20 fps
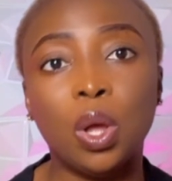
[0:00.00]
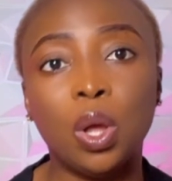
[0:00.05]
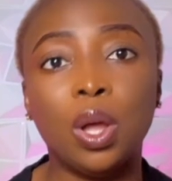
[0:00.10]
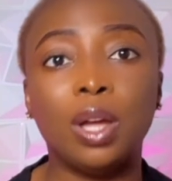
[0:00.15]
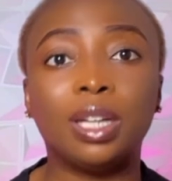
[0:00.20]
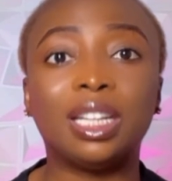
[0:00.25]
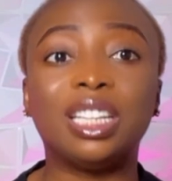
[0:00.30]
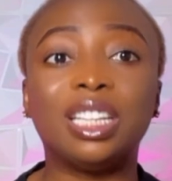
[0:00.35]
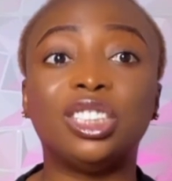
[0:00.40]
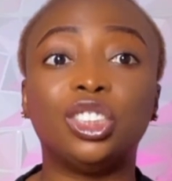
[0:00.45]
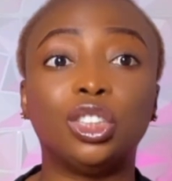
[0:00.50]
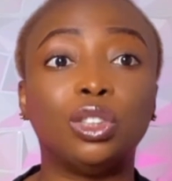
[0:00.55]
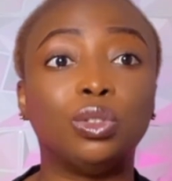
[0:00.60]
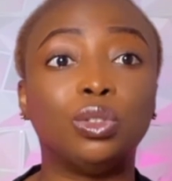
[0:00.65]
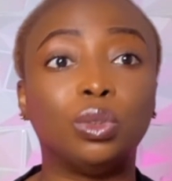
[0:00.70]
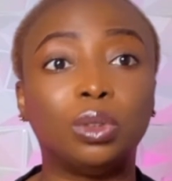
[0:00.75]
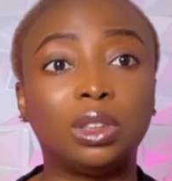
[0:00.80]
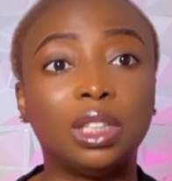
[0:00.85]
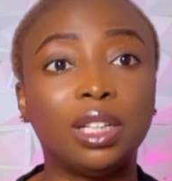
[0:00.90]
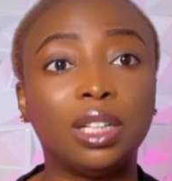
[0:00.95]
kitchen
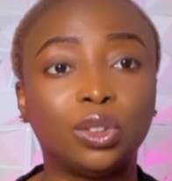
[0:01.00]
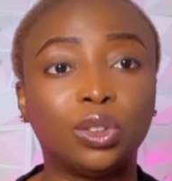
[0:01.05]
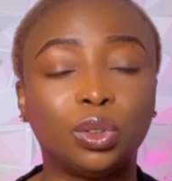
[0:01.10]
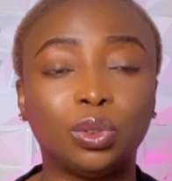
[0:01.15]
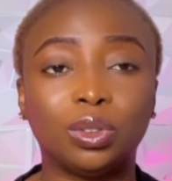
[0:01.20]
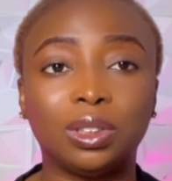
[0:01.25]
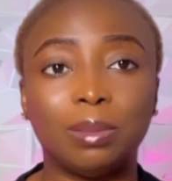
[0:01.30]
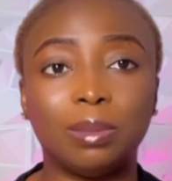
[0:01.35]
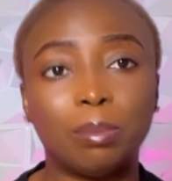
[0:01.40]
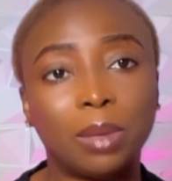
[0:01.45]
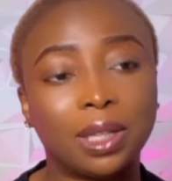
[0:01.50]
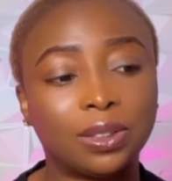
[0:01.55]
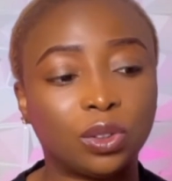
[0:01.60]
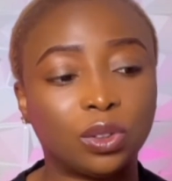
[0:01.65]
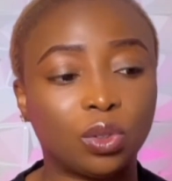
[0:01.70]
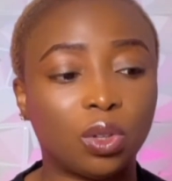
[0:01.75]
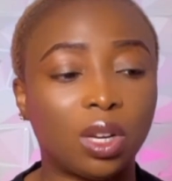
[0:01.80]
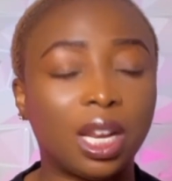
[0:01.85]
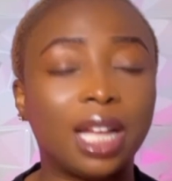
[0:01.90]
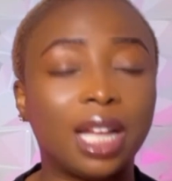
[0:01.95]
utensils in
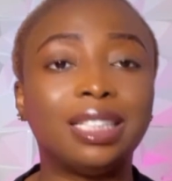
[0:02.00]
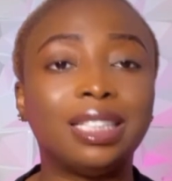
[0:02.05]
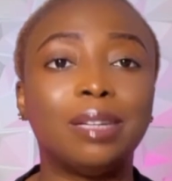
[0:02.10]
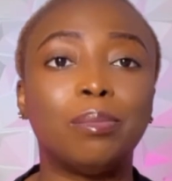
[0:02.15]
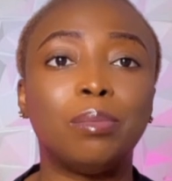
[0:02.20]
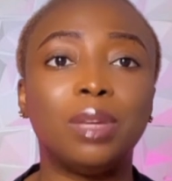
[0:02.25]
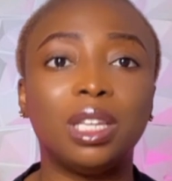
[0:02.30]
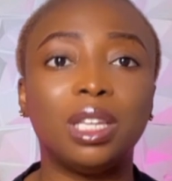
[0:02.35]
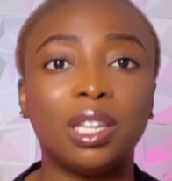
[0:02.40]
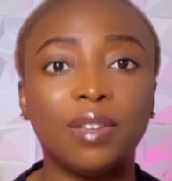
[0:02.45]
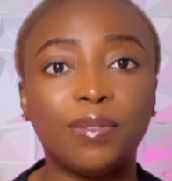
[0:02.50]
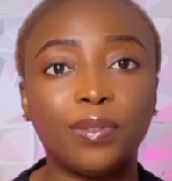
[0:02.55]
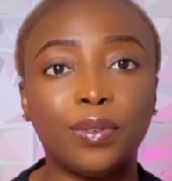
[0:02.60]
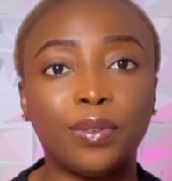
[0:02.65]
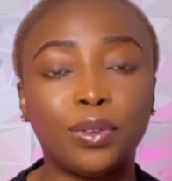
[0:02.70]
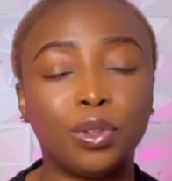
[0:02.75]
particular, they make it for you.